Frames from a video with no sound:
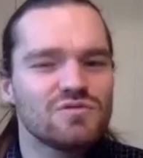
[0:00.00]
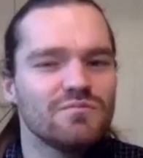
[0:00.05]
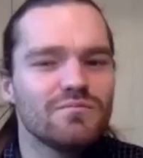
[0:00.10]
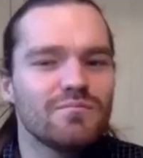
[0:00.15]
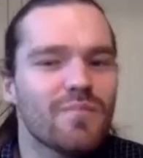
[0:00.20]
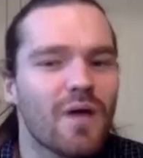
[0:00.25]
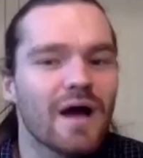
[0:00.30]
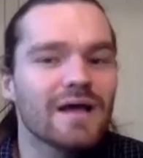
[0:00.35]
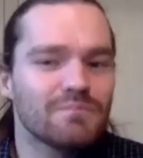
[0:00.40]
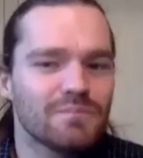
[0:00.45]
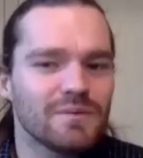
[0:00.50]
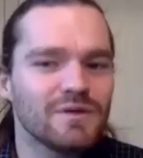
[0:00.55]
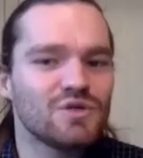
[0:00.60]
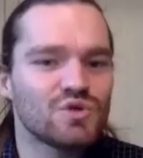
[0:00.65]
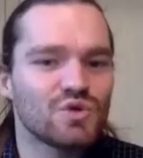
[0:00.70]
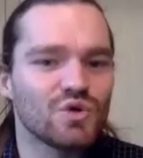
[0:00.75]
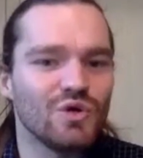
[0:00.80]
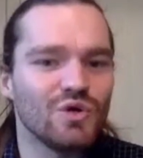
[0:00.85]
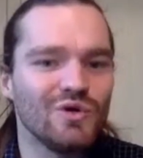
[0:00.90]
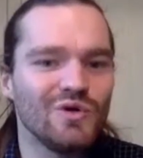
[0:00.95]
Might be
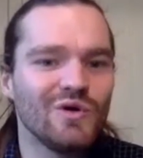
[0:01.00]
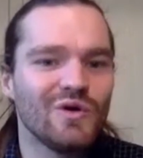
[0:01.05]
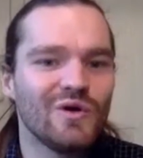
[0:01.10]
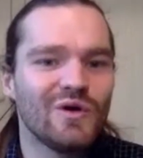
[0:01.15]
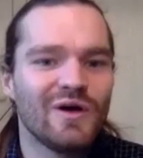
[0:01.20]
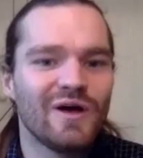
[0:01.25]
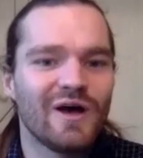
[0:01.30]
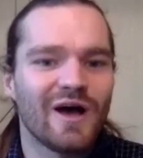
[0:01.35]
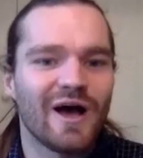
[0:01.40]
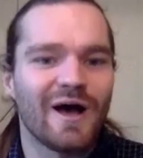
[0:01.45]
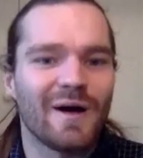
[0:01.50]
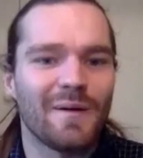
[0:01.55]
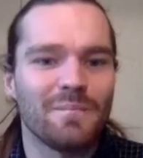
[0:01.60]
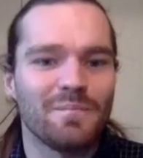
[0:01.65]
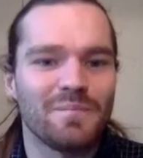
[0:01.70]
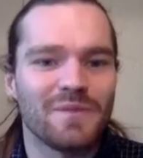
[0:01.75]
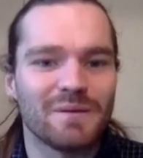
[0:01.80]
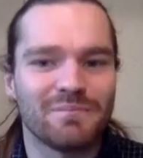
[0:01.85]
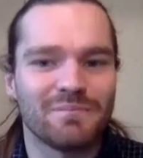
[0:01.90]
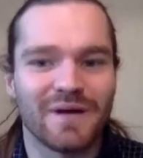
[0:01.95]
true,
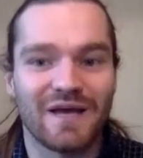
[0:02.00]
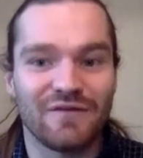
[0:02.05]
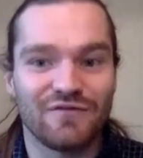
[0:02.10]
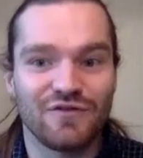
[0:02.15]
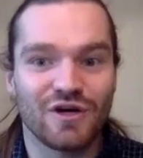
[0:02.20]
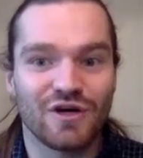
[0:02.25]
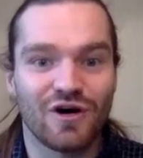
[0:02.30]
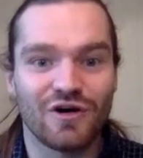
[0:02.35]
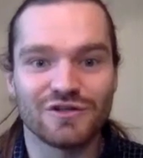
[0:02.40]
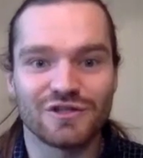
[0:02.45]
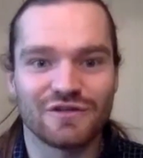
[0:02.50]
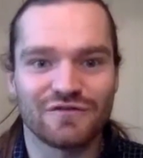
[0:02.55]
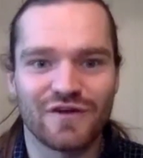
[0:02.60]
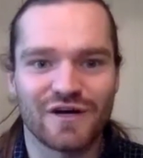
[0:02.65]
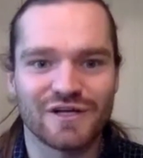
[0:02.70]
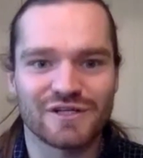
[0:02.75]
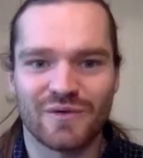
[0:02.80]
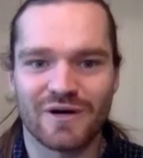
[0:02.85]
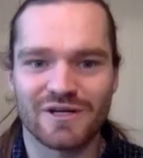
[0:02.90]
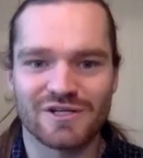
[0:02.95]
um, but if you can't do the
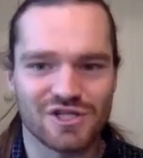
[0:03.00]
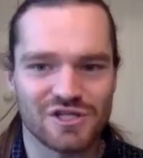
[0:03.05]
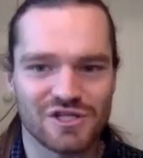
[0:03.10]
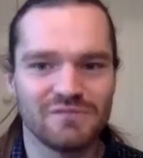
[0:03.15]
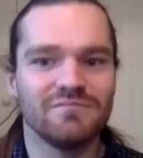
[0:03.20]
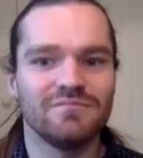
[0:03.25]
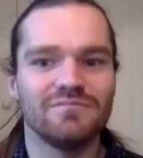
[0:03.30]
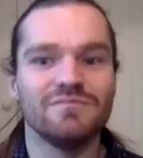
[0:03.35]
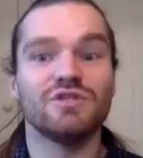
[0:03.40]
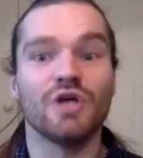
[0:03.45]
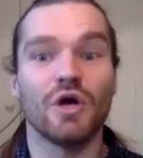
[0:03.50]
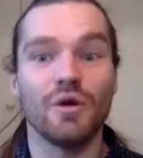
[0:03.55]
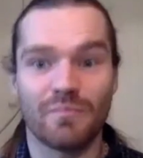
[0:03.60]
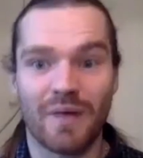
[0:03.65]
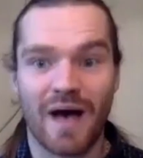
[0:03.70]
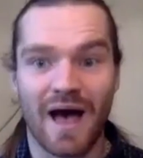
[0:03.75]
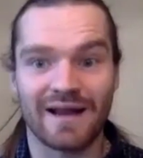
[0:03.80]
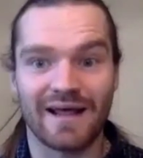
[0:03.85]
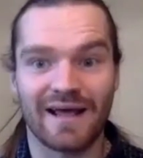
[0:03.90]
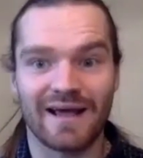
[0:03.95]
first question, don't
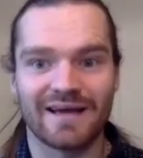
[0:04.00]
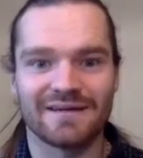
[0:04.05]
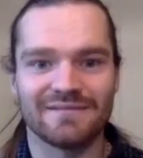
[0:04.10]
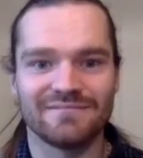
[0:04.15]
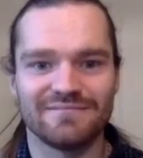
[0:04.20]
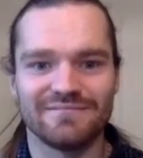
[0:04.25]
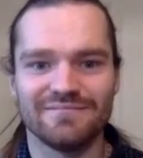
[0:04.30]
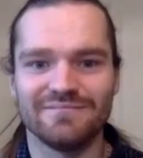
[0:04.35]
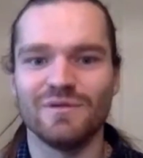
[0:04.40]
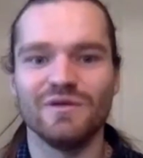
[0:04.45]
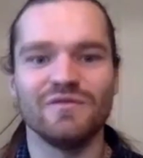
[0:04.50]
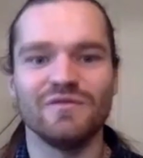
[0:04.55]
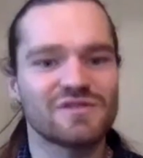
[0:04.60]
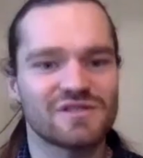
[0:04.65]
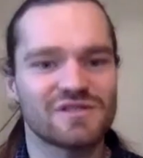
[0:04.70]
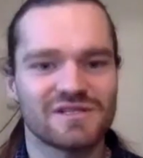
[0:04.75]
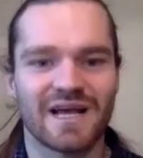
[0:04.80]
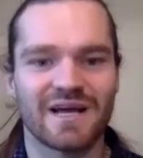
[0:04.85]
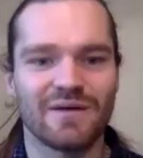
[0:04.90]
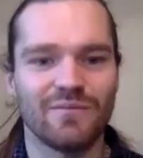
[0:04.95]
panic. Move on to the
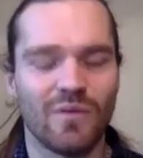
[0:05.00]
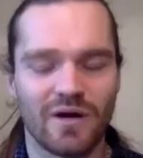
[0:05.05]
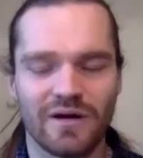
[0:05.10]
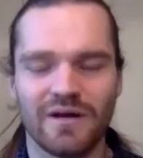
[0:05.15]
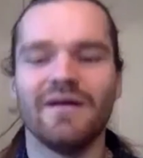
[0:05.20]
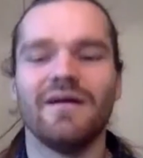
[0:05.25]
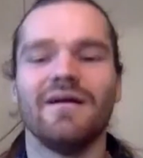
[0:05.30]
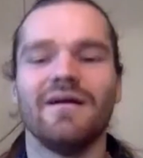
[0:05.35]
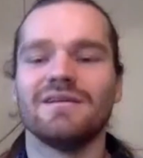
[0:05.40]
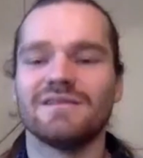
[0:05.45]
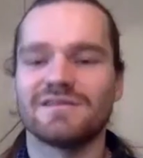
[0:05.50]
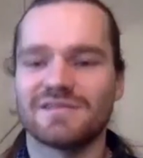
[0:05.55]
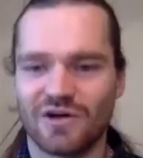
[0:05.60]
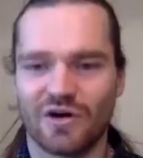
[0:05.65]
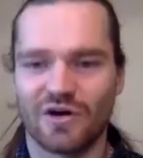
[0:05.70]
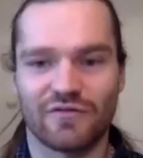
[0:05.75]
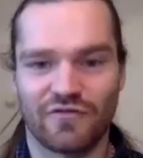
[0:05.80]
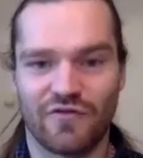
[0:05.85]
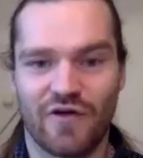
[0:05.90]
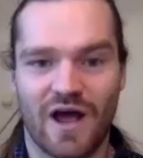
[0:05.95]
second one,
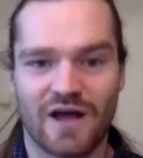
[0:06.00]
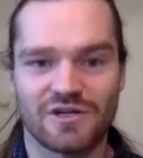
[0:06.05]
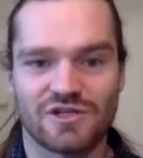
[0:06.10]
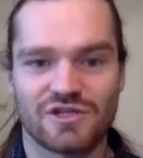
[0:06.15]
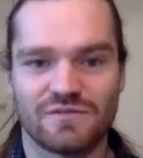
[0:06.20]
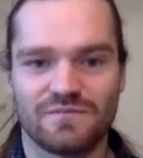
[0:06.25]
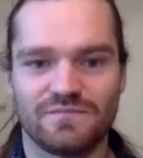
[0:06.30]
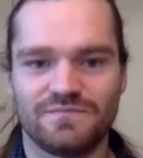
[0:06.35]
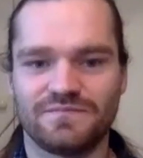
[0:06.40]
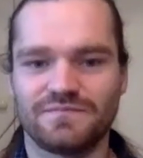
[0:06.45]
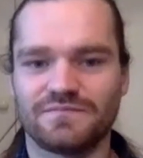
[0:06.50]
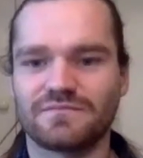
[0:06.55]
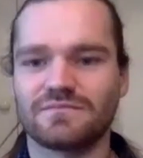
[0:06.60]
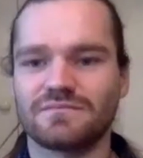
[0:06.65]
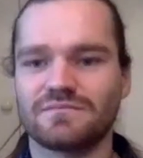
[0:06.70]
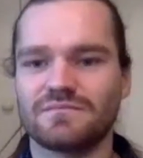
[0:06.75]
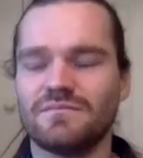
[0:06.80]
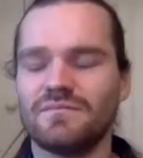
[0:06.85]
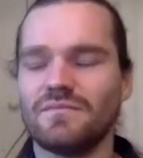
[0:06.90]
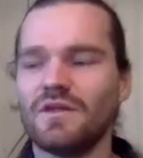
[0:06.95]
start afresh.
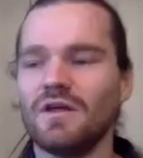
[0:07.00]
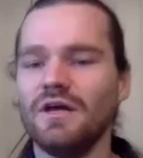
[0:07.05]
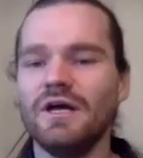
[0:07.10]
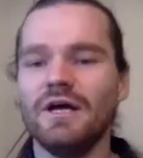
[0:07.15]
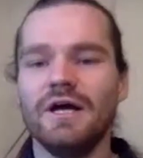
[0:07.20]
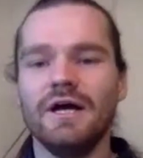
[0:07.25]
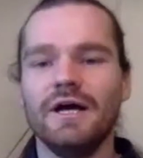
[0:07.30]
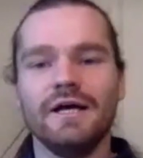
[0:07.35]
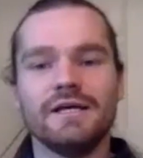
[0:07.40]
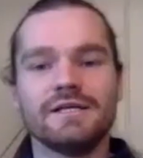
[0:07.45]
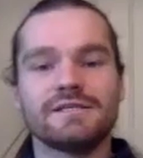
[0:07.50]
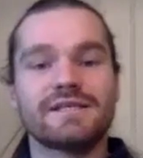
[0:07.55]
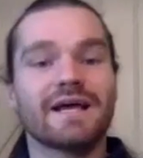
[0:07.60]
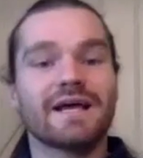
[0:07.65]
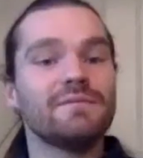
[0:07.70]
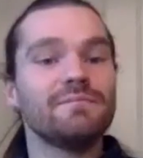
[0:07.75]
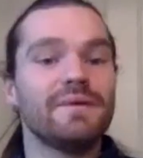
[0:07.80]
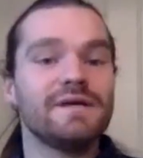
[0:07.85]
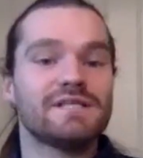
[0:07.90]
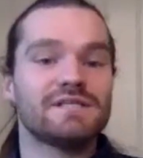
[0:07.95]

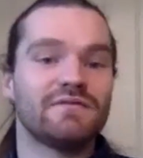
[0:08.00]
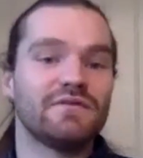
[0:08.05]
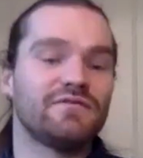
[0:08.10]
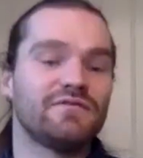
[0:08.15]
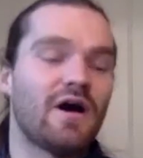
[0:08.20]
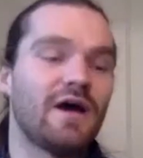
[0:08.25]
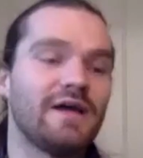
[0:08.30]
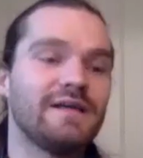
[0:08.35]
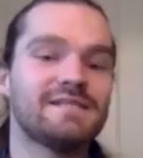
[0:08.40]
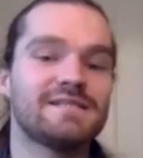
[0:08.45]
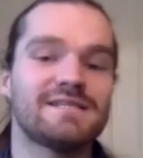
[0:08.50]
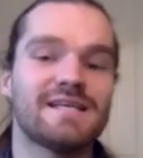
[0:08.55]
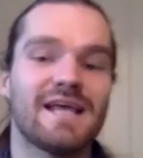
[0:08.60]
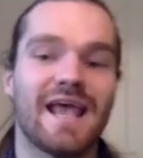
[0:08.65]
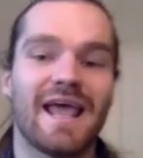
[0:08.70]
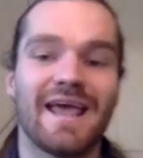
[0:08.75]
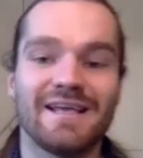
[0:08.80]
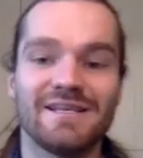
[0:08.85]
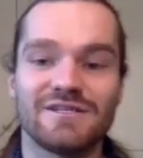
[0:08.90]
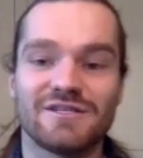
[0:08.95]
Second piece of advice
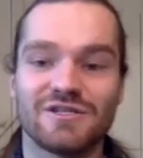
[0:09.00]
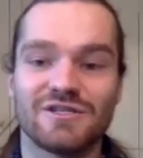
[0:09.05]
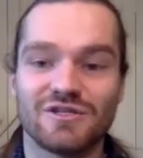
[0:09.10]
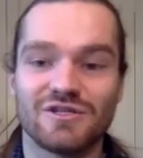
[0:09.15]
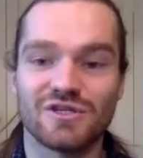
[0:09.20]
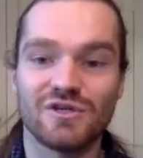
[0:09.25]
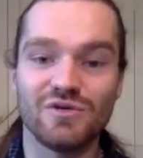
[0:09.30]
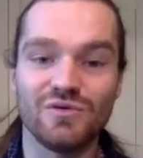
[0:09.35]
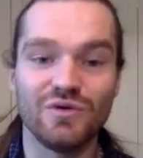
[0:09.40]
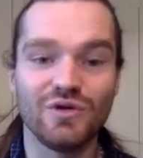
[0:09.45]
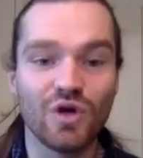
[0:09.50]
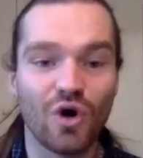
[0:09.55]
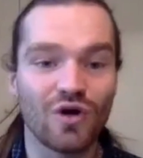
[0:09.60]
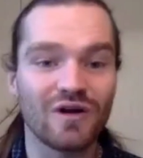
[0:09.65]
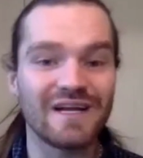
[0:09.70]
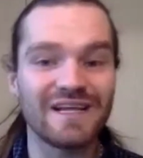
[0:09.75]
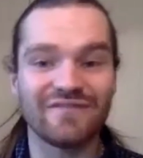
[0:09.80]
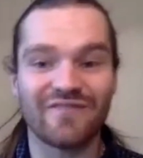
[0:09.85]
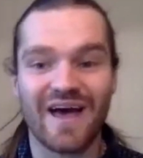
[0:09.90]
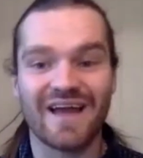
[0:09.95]
is to not
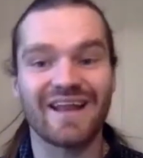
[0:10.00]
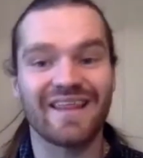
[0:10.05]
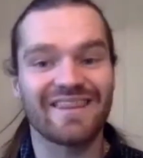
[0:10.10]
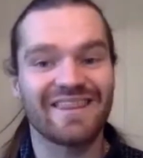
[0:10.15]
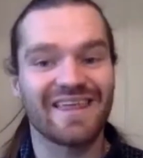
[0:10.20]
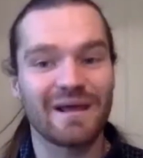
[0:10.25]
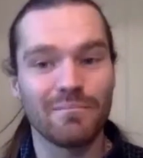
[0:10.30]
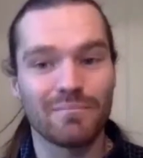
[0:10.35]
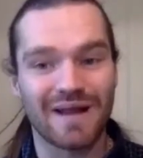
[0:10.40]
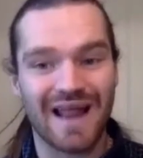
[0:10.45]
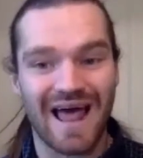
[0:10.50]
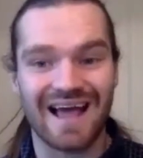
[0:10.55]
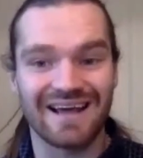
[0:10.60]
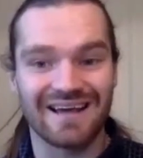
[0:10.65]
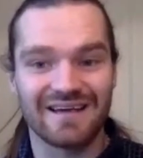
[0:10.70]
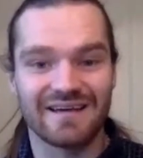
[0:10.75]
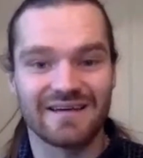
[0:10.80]
leave anything blank.